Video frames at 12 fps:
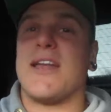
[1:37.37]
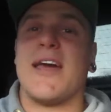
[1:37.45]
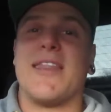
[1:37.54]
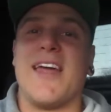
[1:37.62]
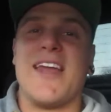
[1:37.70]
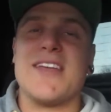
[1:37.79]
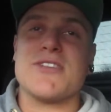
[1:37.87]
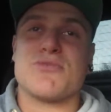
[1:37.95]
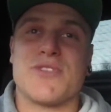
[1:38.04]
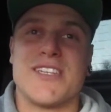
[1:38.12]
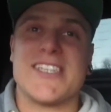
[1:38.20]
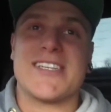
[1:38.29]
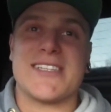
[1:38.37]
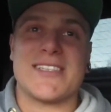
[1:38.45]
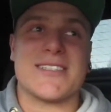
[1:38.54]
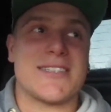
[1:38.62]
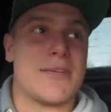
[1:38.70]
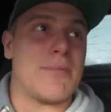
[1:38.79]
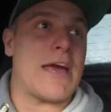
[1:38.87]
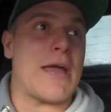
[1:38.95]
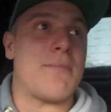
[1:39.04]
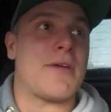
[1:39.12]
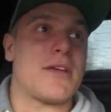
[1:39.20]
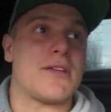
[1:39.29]
Now that is ridiculously
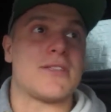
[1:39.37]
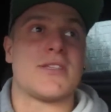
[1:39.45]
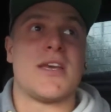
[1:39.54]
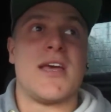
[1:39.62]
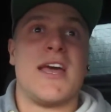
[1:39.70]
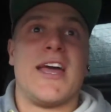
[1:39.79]
bad because